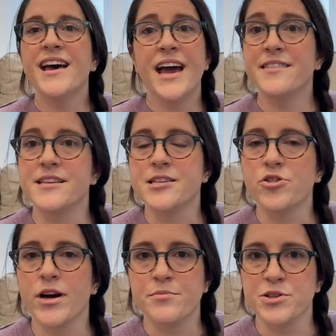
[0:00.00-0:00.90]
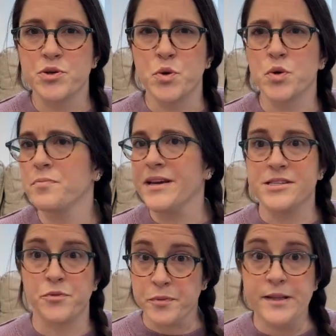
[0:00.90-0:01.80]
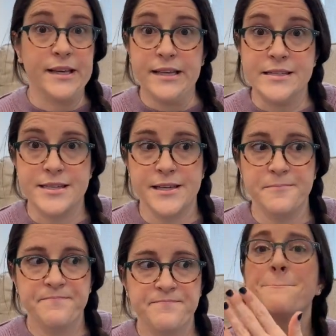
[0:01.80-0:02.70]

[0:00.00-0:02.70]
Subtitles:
And this incredible tool makes it really easy.